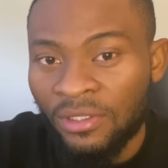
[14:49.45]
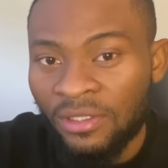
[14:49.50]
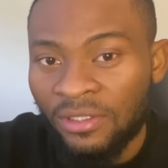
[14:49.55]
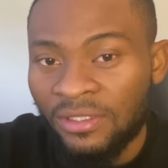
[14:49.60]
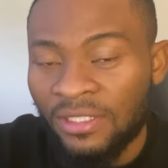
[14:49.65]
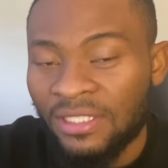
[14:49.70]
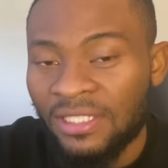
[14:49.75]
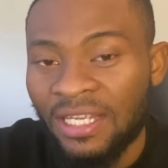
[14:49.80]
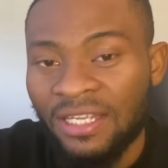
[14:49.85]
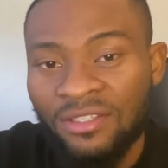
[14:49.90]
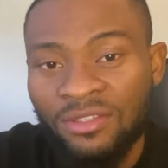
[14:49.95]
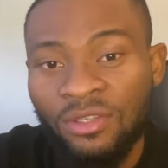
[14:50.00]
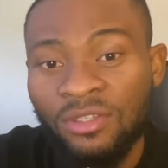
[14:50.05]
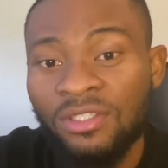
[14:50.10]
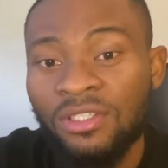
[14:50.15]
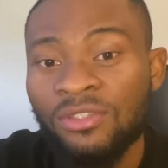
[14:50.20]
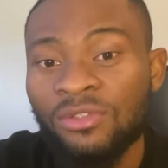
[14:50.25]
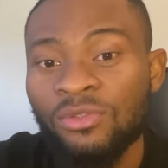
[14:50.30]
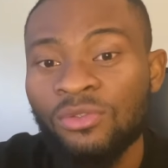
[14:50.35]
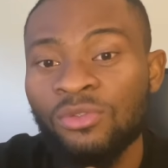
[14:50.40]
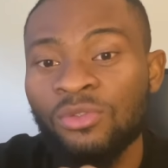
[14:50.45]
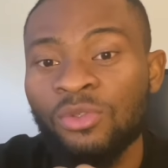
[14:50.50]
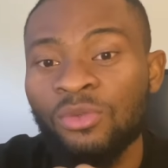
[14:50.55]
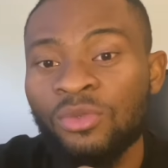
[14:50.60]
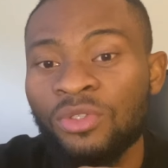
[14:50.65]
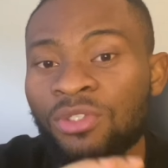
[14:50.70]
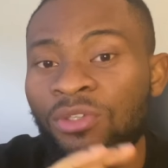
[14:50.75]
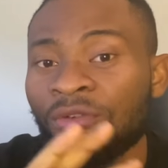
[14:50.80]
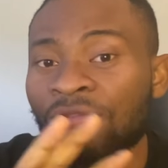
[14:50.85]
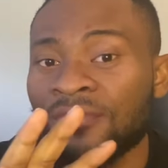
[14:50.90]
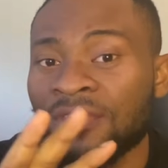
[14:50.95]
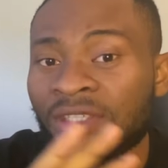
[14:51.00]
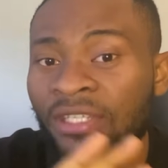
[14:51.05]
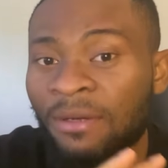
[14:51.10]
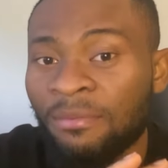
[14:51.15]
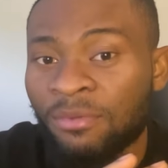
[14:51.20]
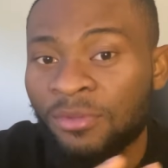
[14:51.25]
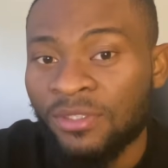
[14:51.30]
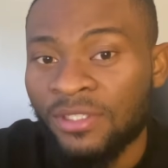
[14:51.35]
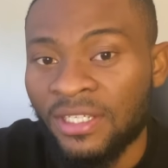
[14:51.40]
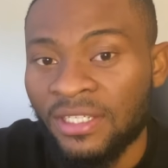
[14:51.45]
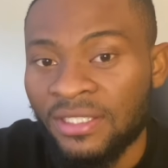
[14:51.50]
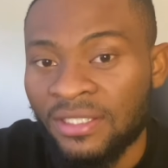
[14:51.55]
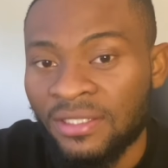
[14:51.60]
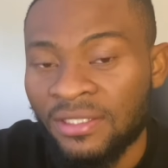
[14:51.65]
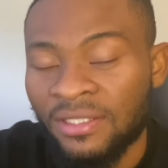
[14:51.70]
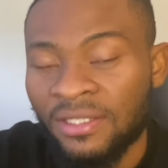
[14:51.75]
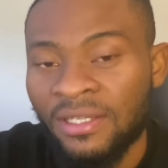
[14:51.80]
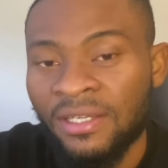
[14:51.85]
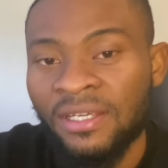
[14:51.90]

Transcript: This has nothing to do with your visa process.